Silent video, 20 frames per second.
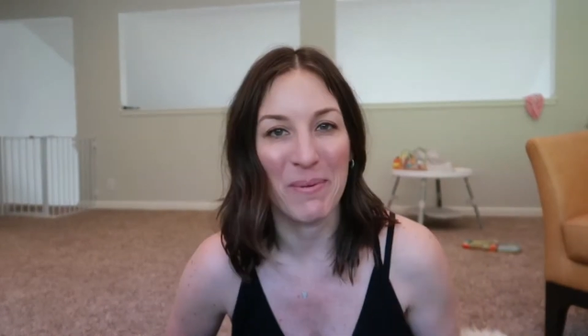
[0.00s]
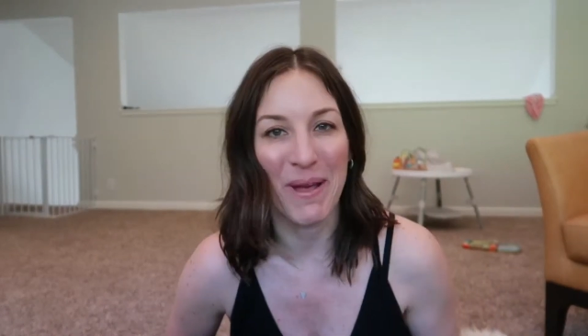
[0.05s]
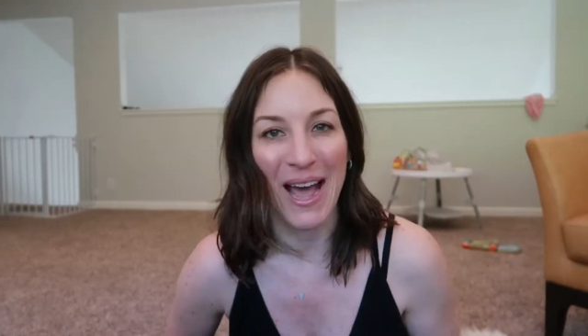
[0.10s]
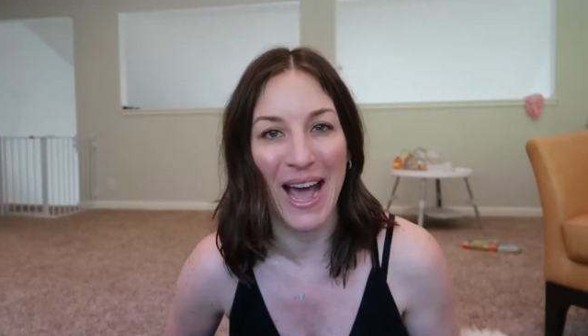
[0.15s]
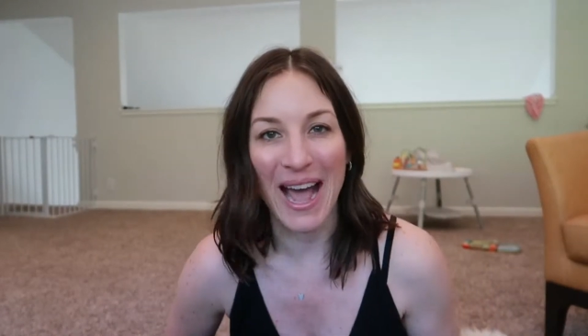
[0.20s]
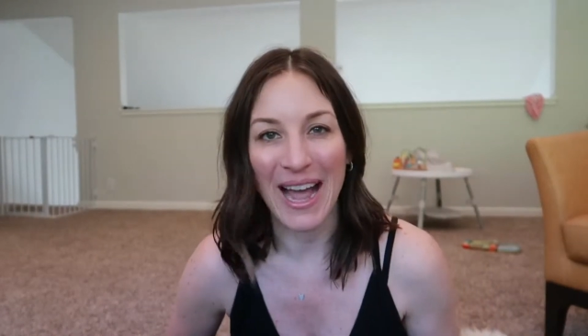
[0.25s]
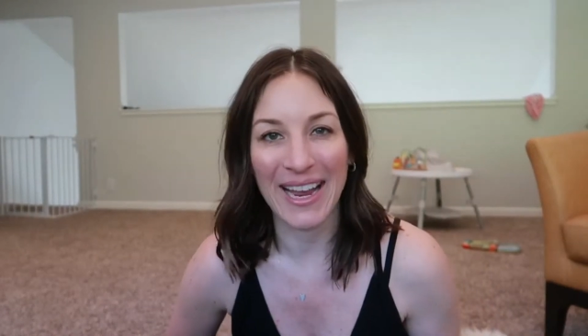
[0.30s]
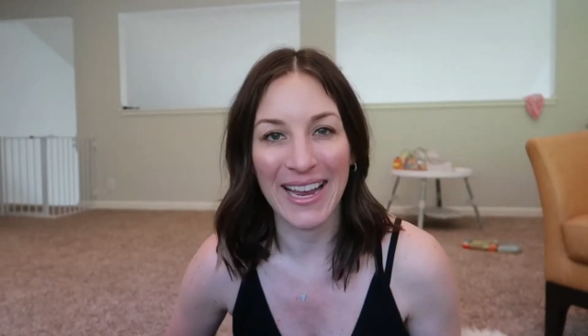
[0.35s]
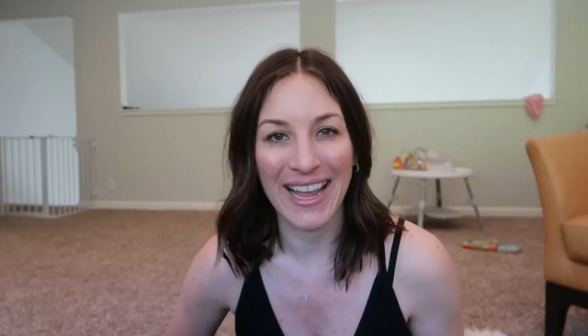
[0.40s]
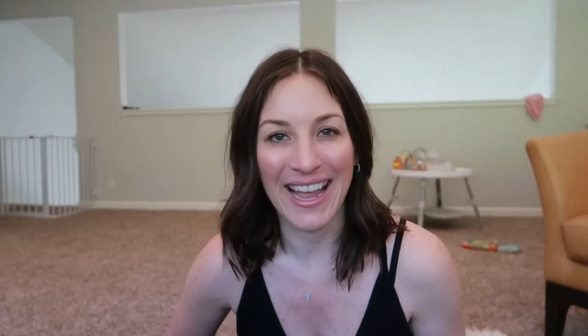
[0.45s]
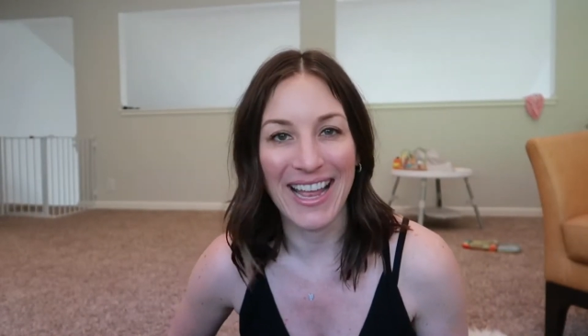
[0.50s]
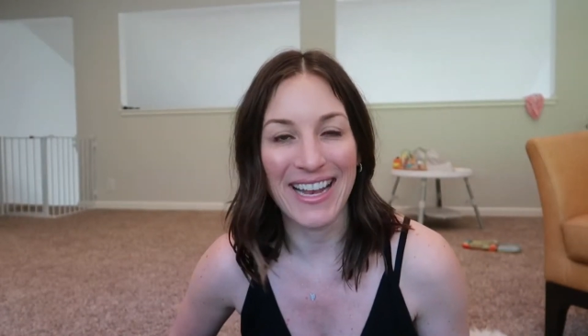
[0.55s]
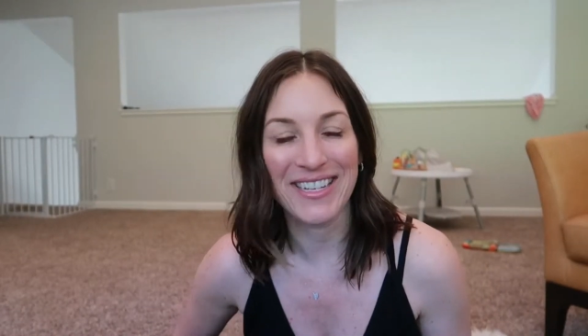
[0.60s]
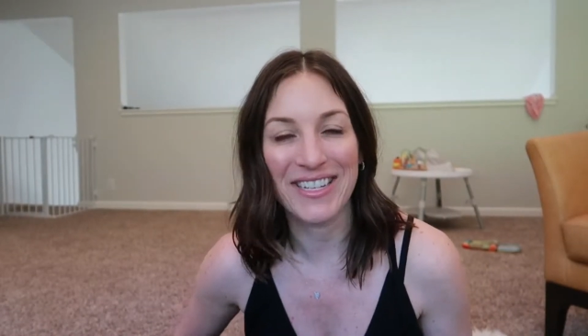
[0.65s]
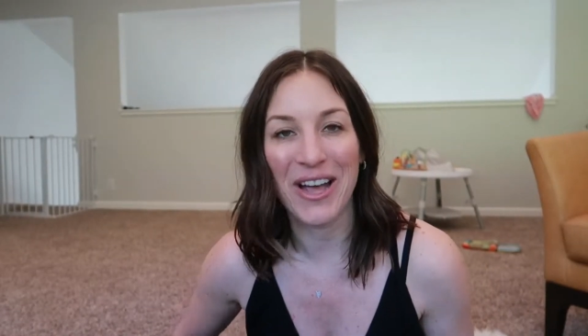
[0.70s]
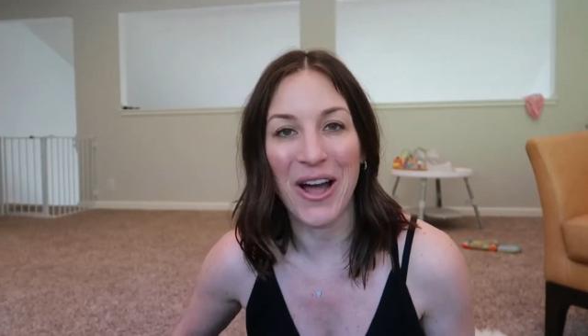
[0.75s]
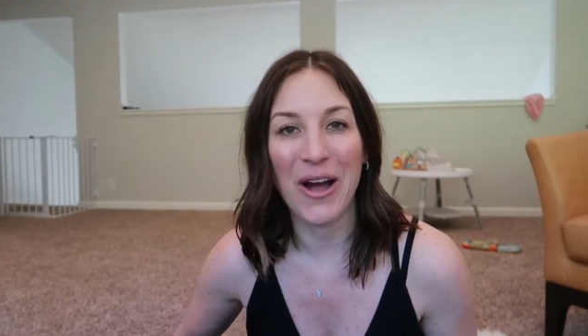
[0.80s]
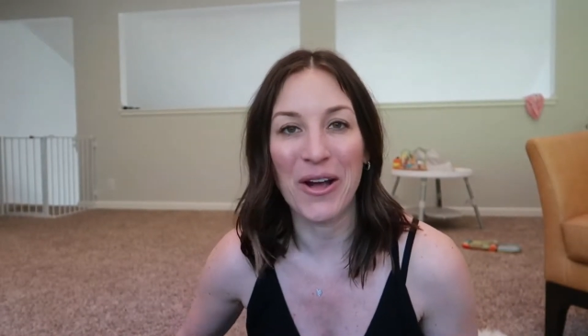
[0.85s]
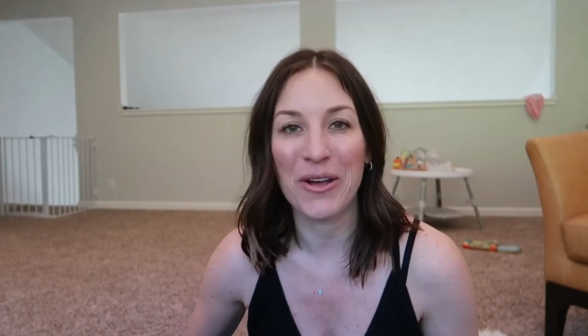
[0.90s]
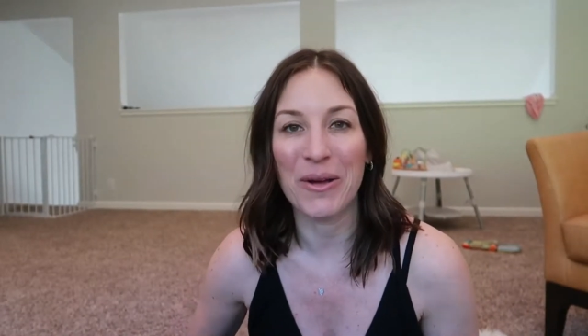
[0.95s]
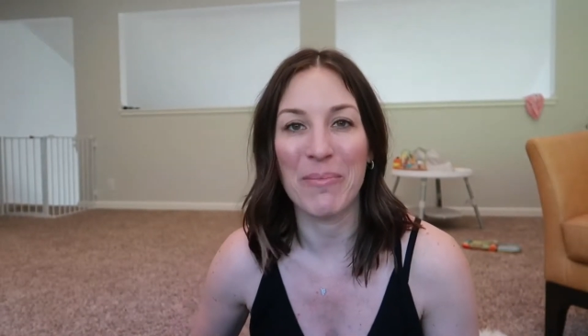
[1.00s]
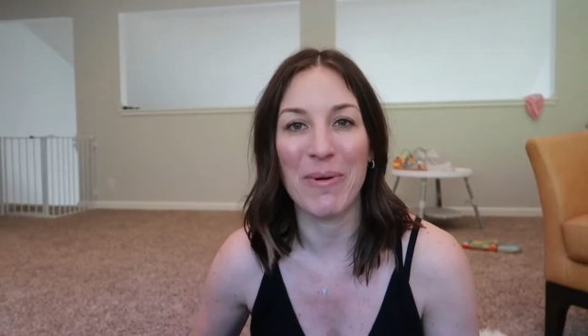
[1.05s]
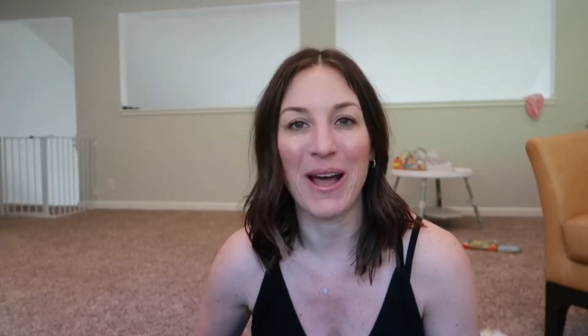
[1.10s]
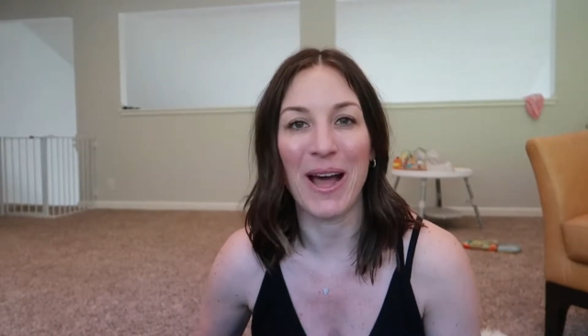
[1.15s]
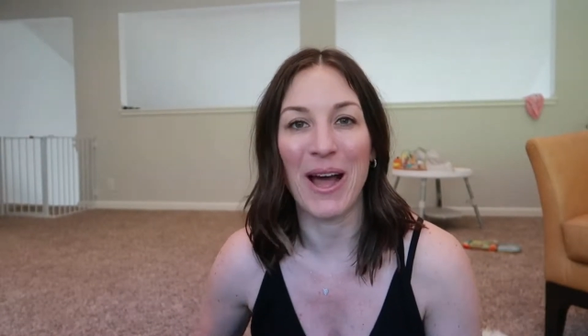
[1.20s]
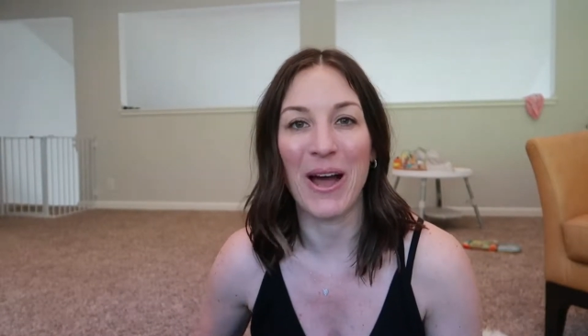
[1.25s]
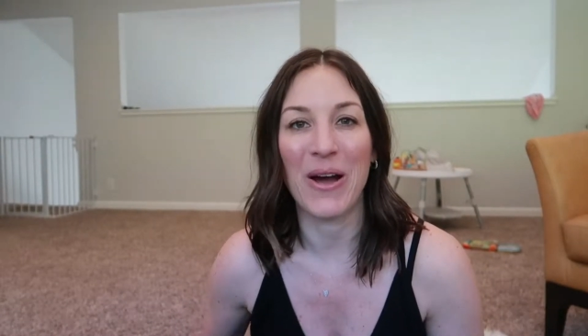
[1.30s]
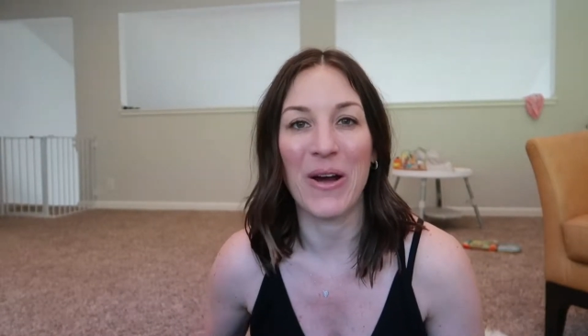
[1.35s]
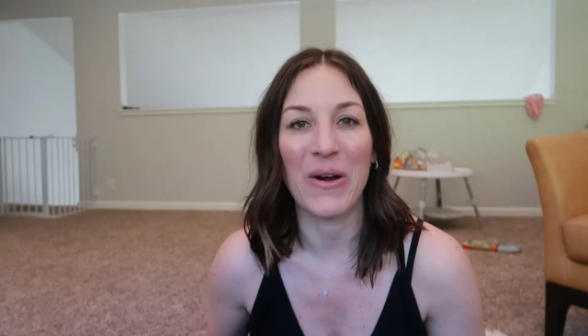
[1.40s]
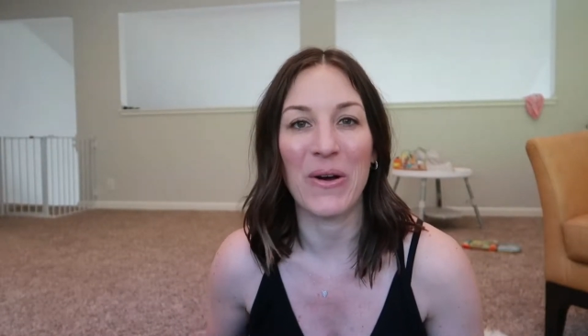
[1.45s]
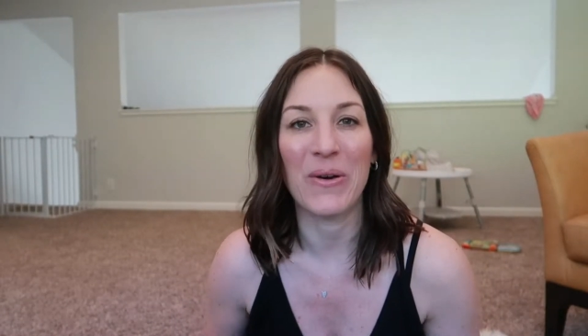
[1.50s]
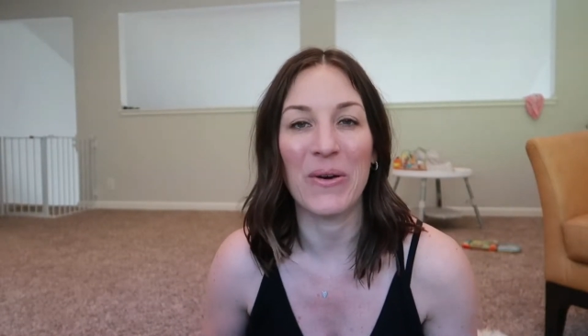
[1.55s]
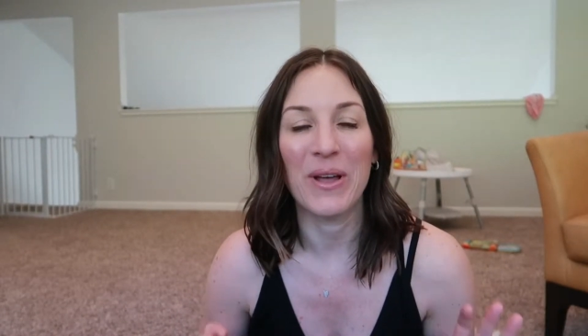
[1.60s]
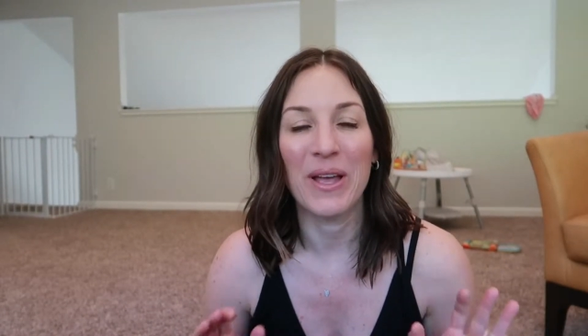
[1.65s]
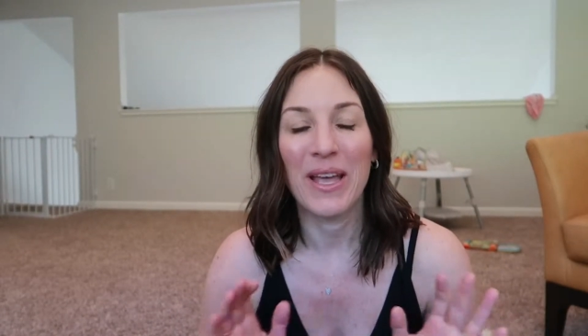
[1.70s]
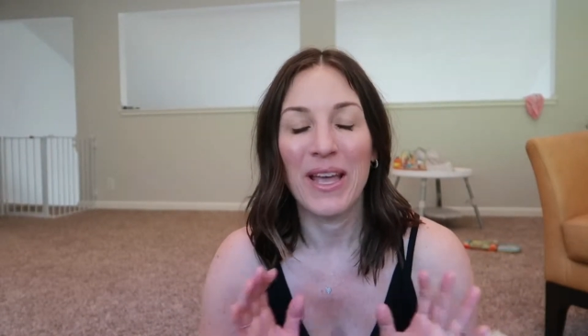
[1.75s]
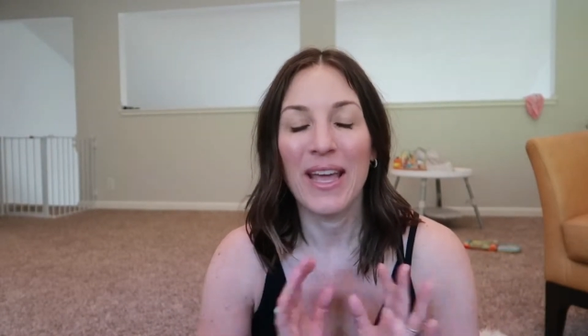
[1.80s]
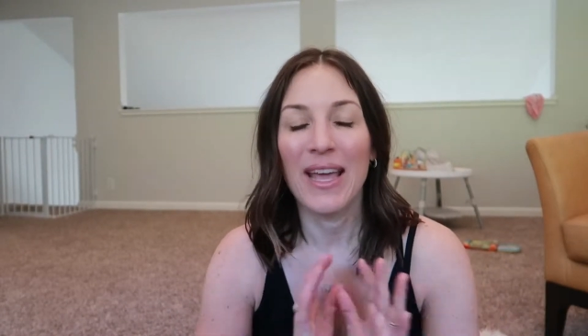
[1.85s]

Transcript: back and talk about